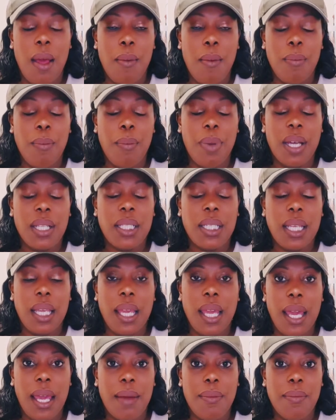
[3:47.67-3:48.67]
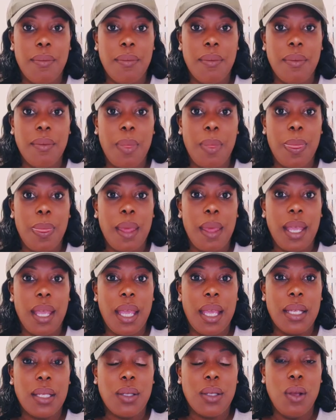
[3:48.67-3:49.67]
But to him,
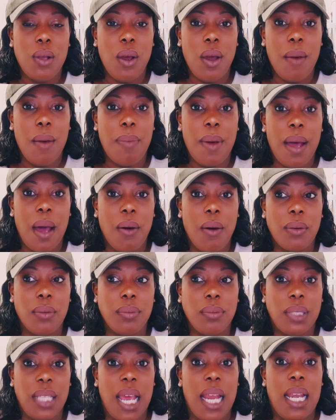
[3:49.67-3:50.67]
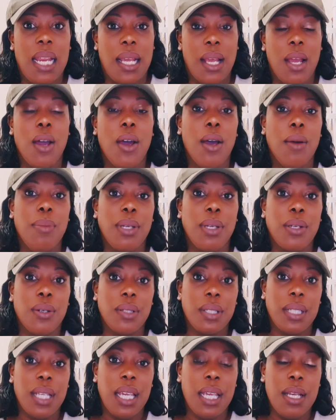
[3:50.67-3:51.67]
it's not about telling her,
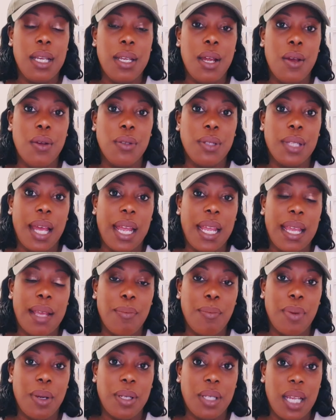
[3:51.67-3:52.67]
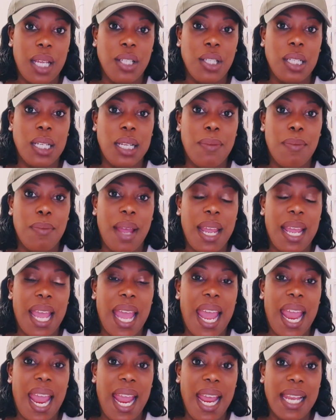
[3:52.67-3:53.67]
because he knows that it potentially may
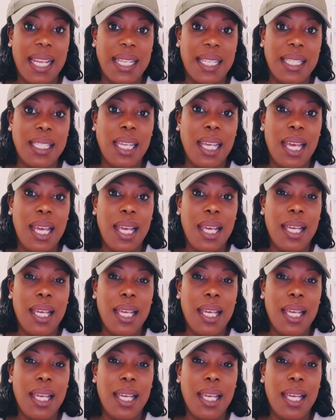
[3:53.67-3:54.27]
end